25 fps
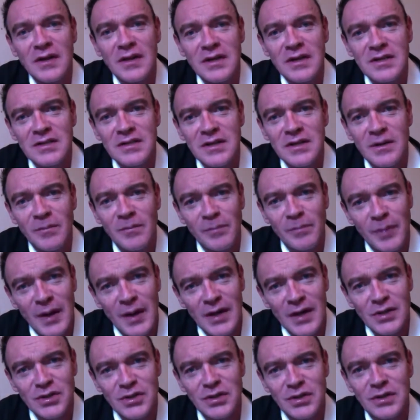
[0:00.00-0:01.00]

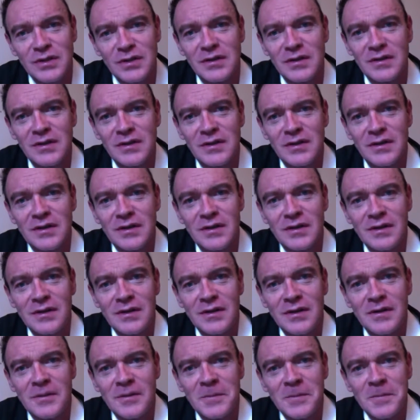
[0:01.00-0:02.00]
compassion
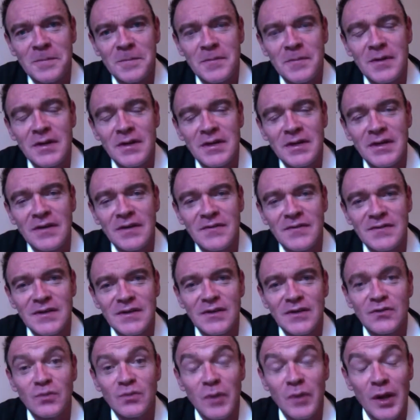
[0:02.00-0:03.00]
that gives us
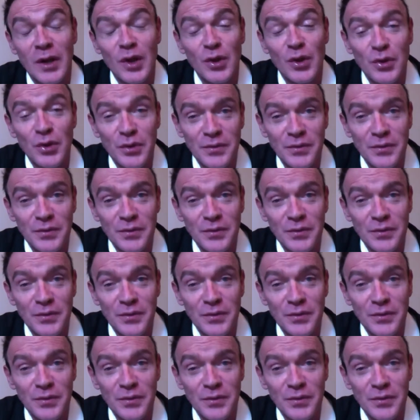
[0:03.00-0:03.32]
wealth.